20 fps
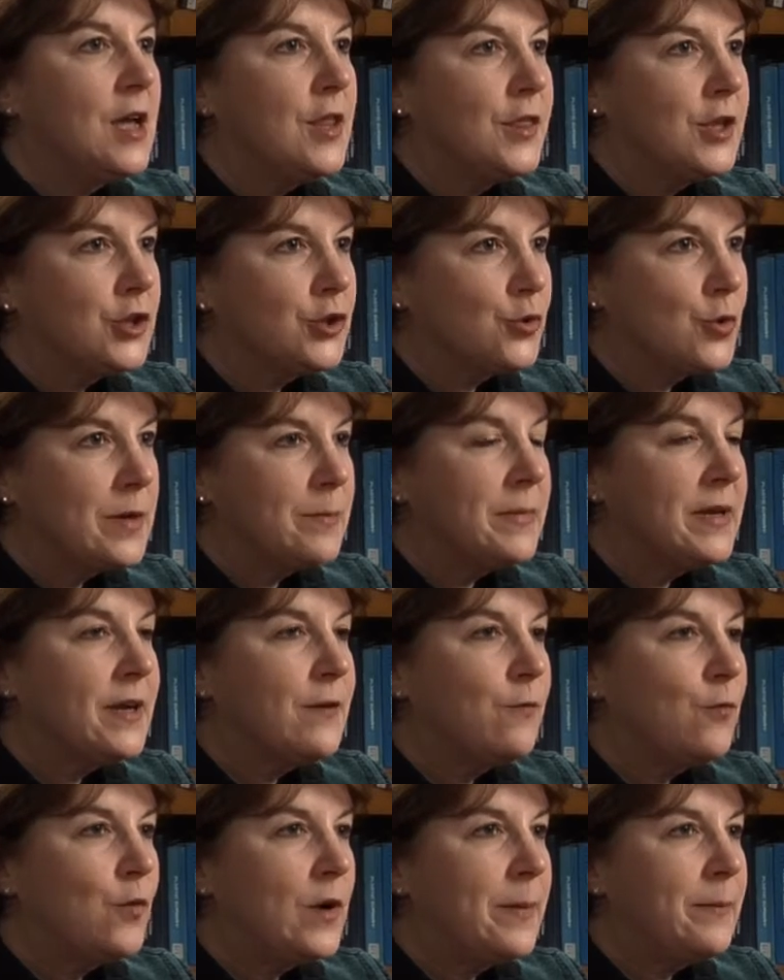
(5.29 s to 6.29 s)
the treatment
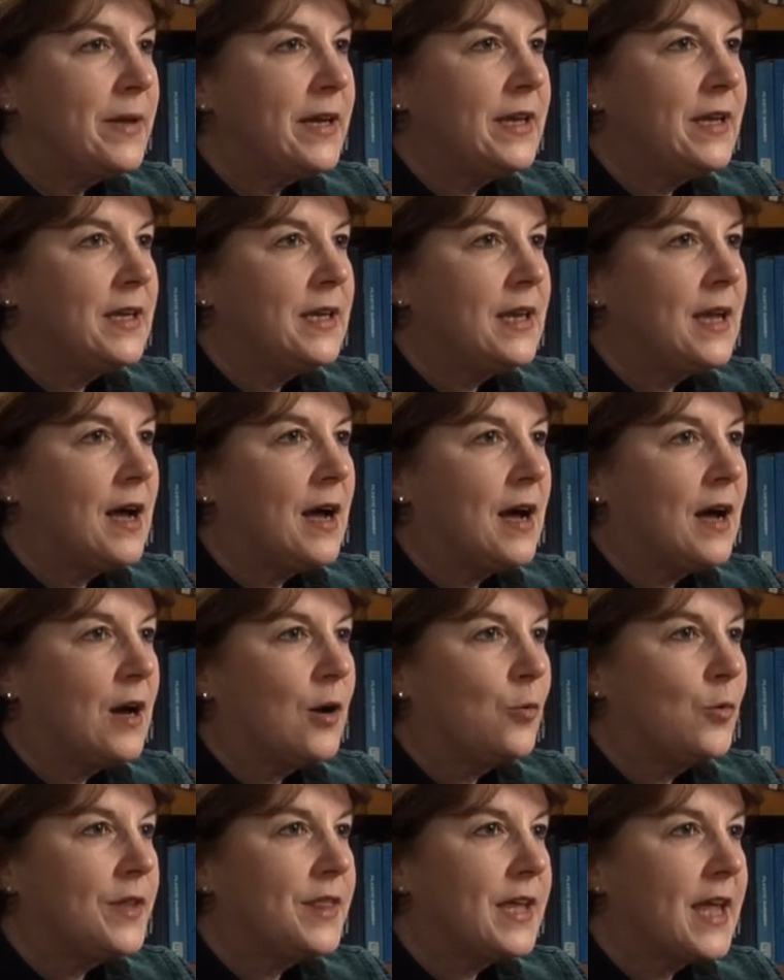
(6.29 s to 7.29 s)
of women
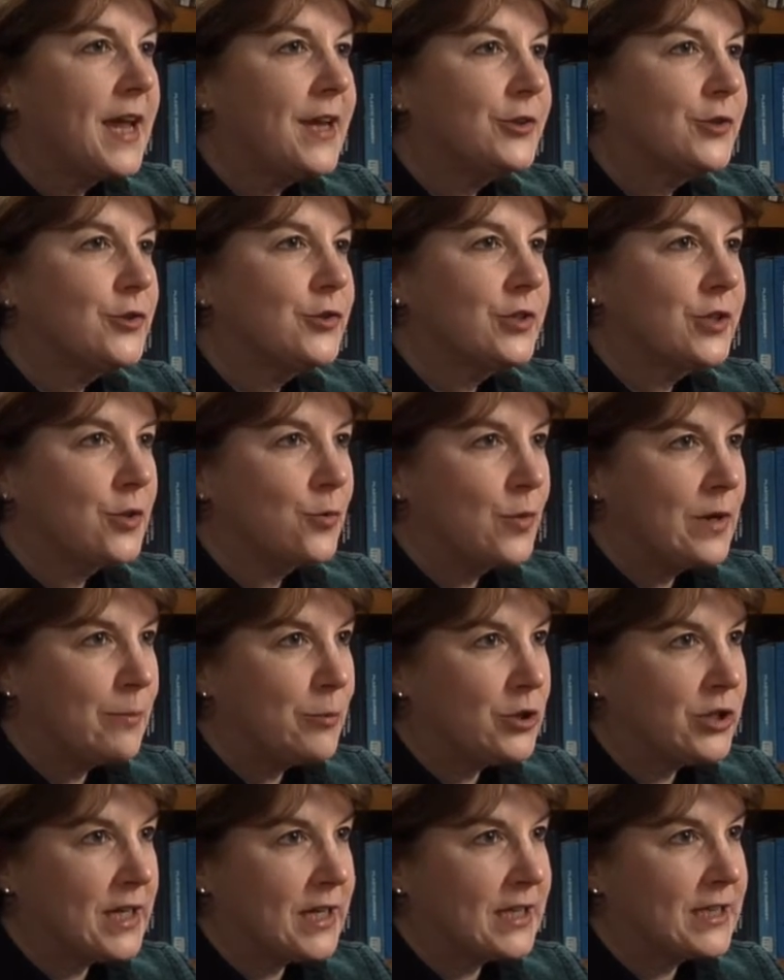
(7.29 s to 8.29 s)
uh, with cancers of the
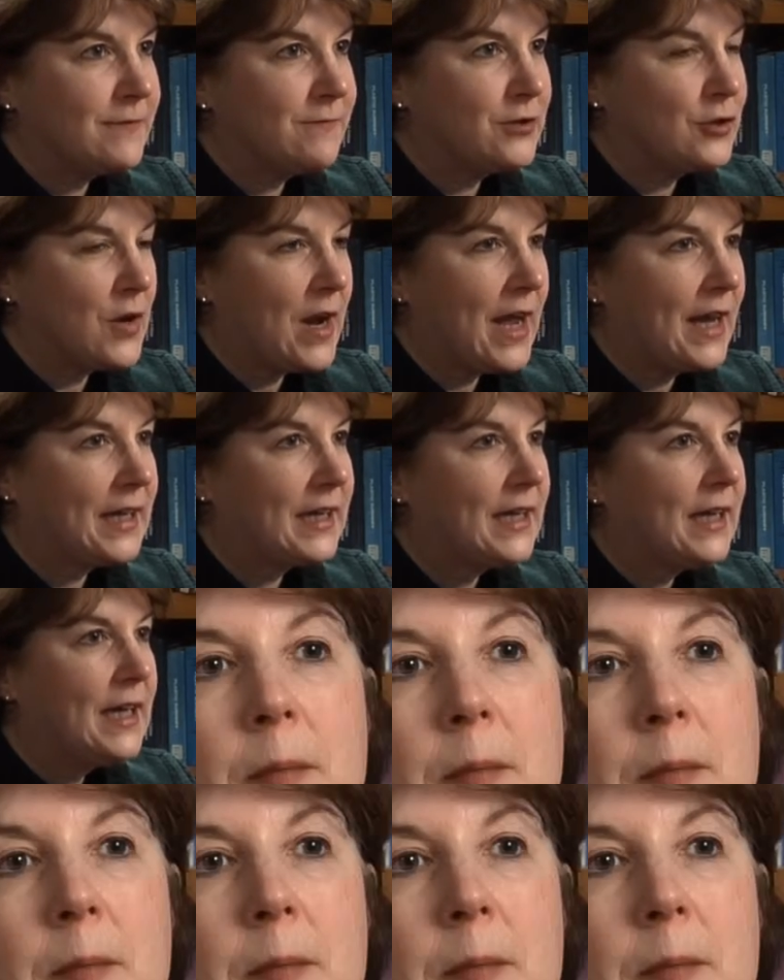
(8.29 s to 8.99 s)
reproductive tract.